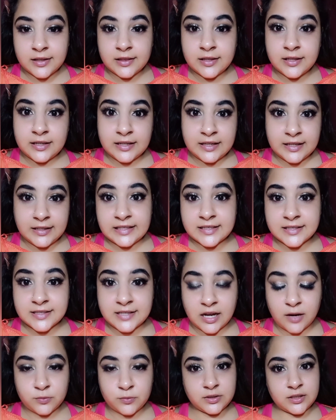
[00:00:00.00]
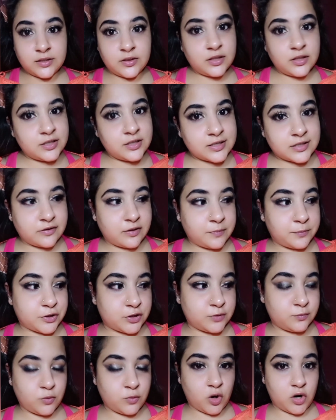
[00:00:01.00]
the link is down in the
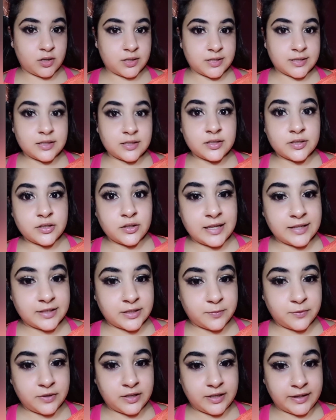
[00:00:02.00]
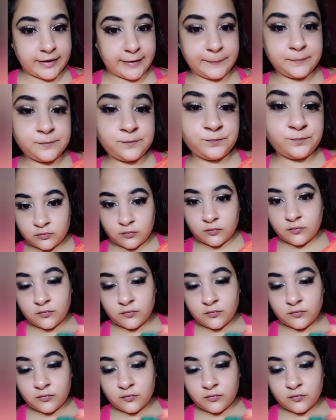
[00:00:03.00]
description box. So let's begin.